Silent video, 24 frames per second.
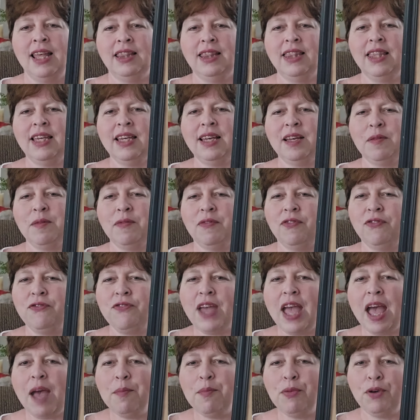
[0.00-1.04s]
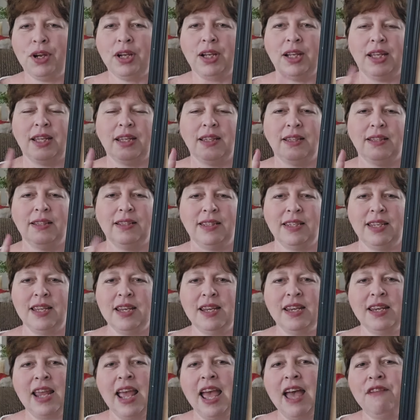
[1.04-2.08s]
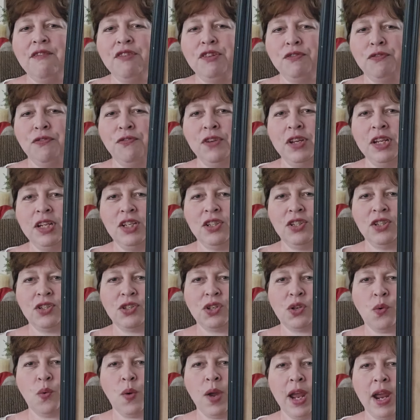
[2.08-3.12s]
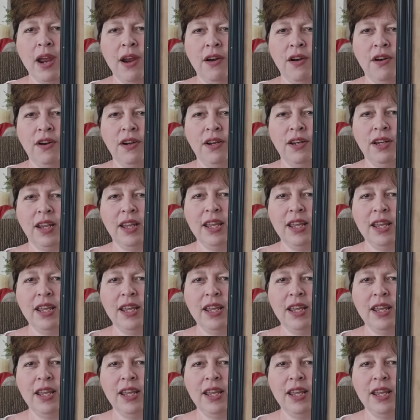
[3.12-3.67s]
the fabric didn't have it finished square.